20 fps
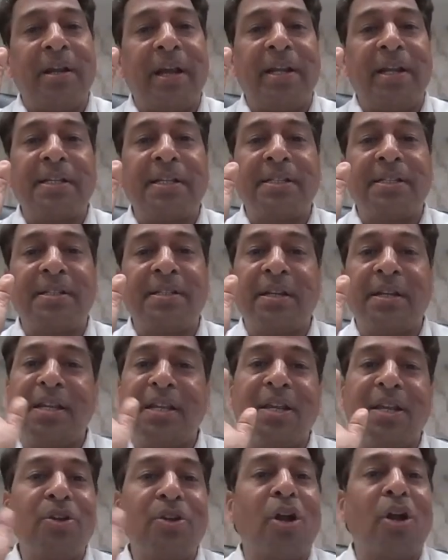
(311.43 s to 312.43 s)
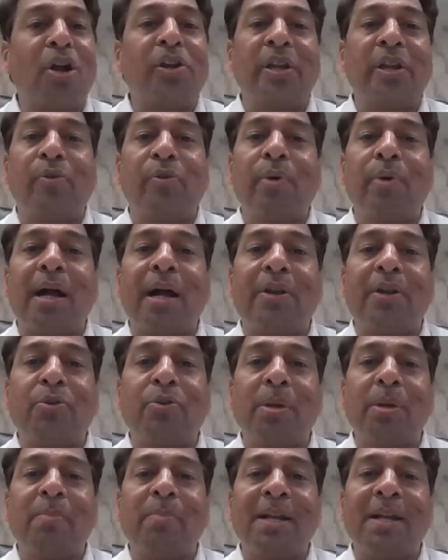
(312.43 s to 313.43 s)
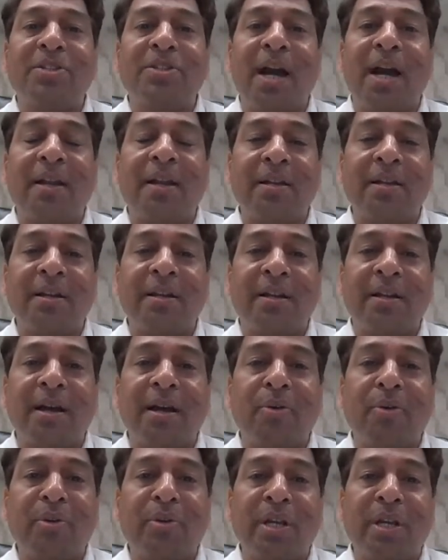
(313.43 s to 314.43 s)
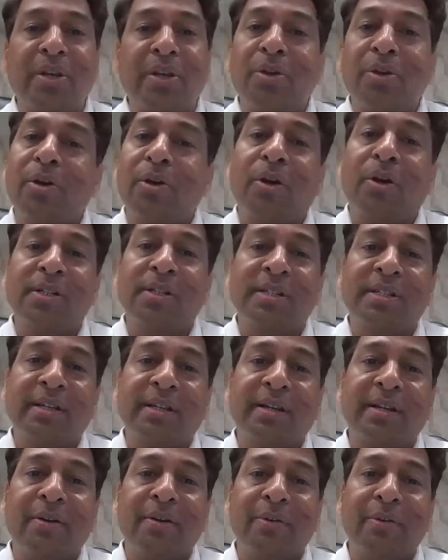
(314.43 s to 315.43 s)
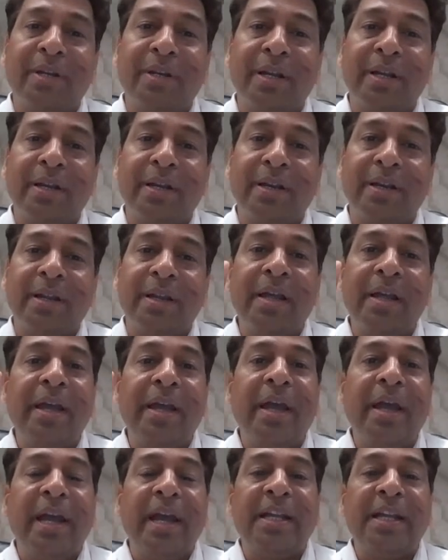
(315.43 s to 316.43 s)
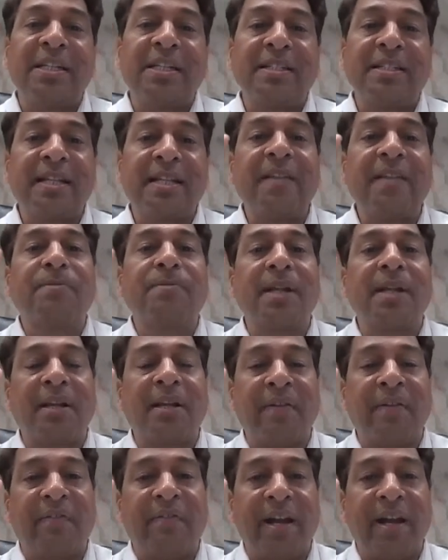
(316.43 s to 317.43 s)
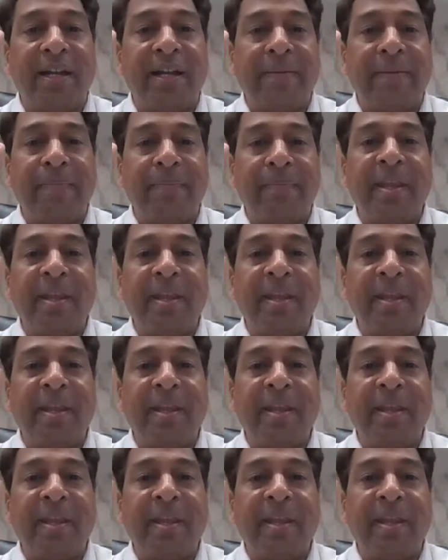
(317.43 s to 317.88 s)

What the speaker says: It is need not required to be by chartered accountant or cost accountant. It is self-certified.